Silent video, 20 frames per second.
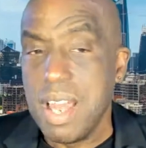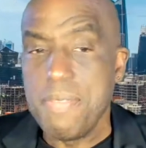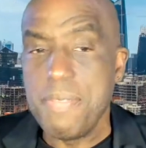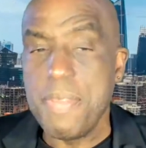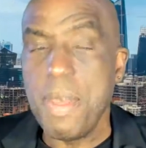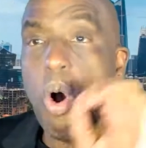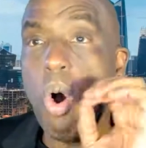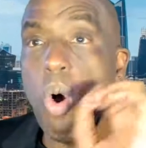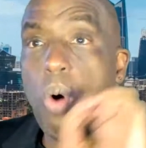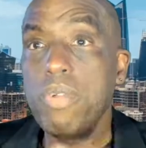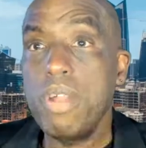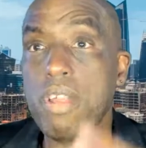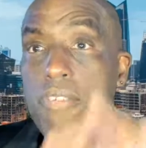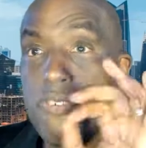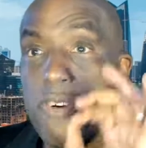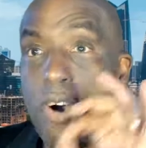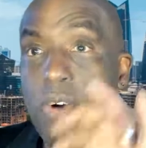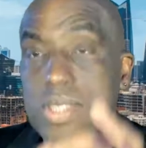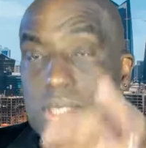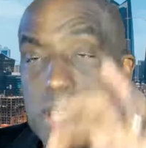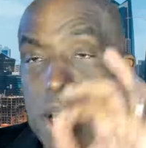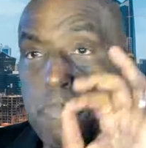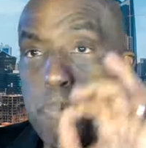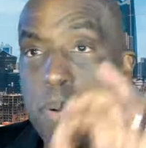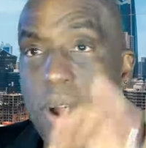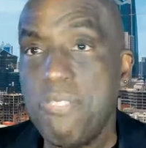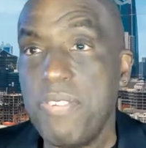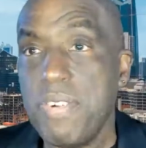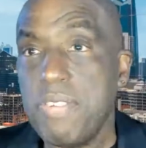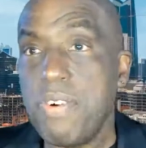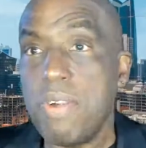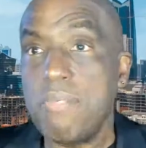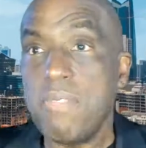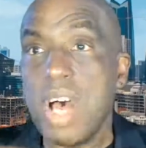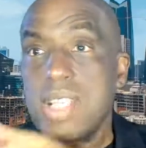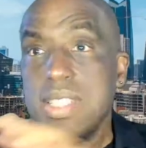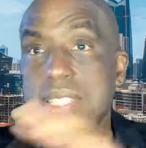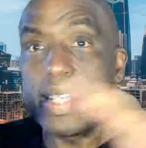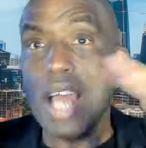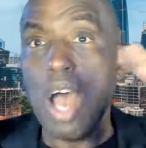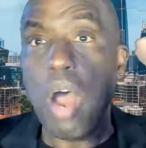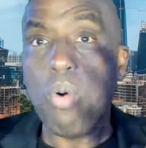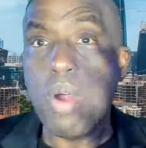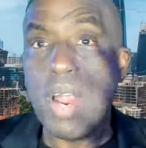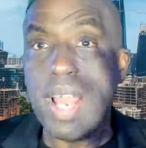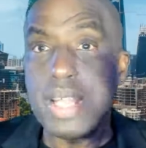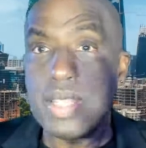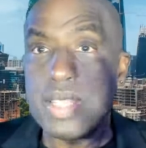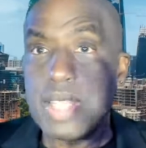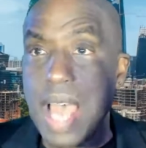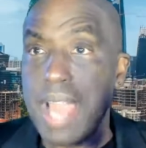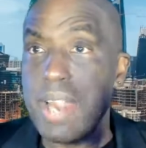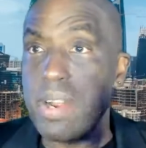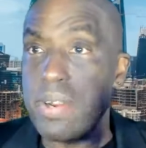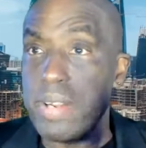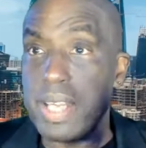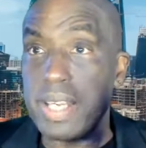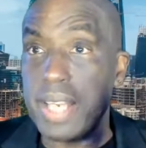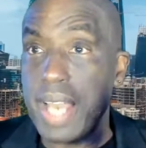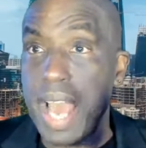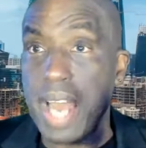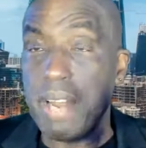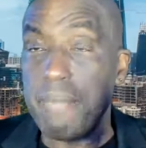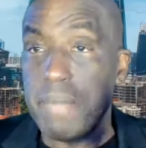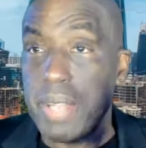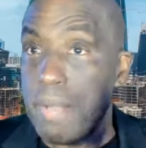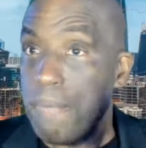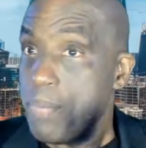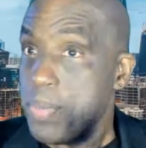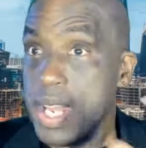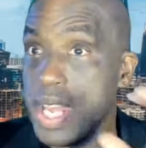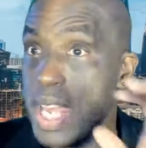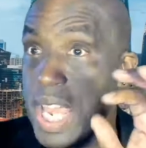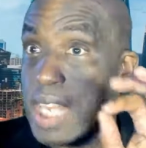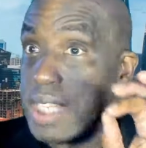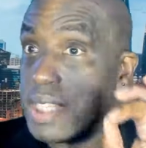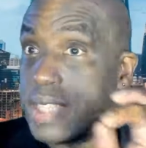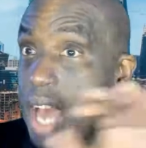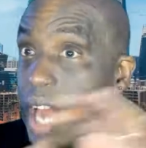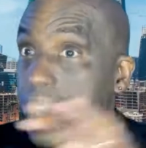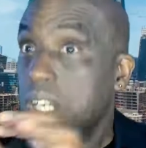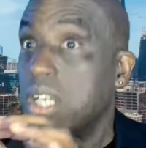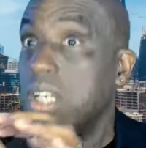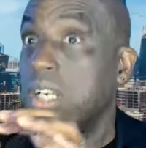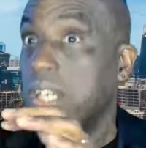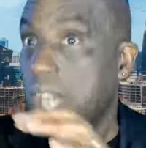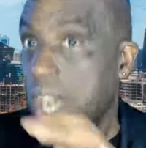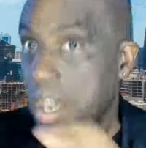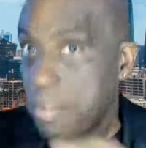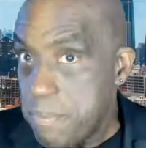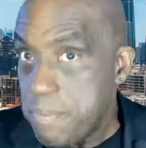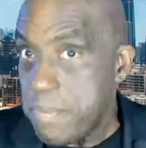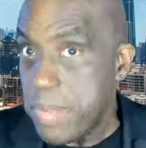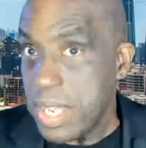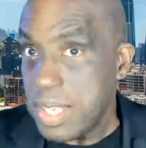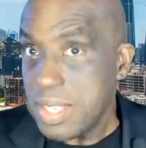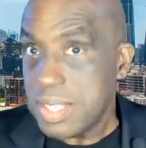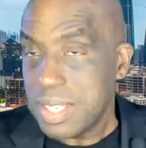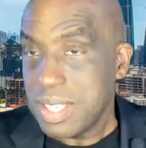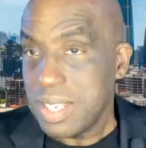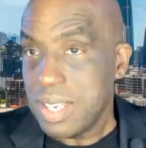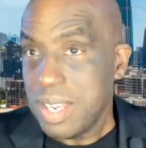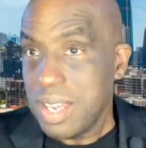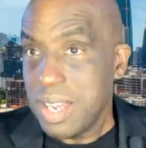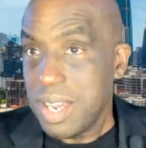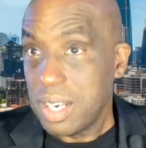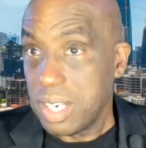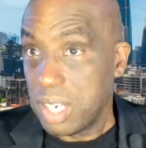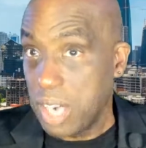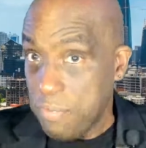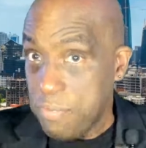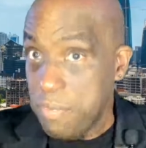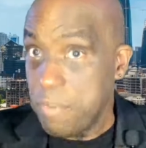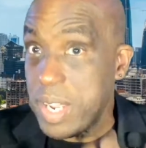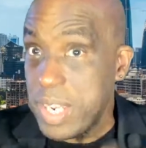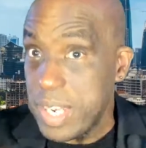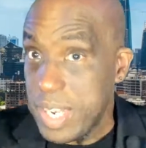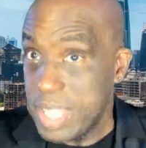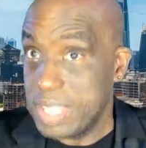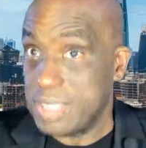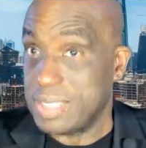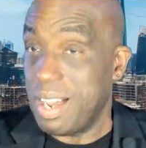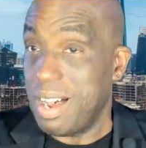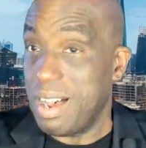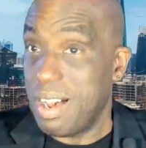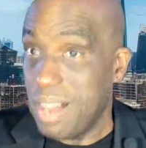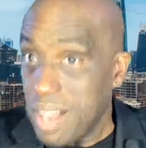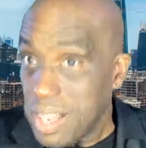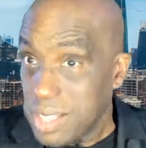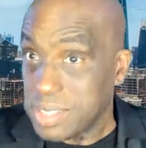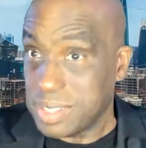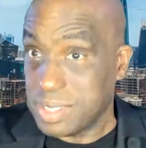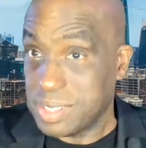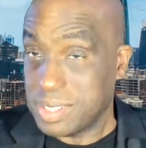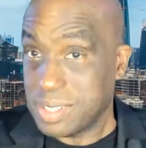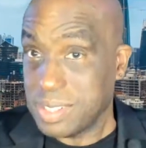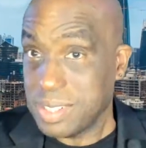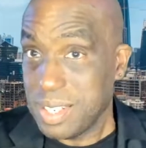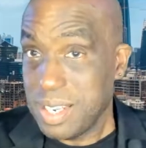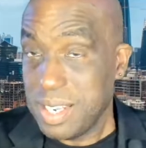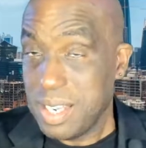The only folks that profit from us in our entire economy is not government. Government is us.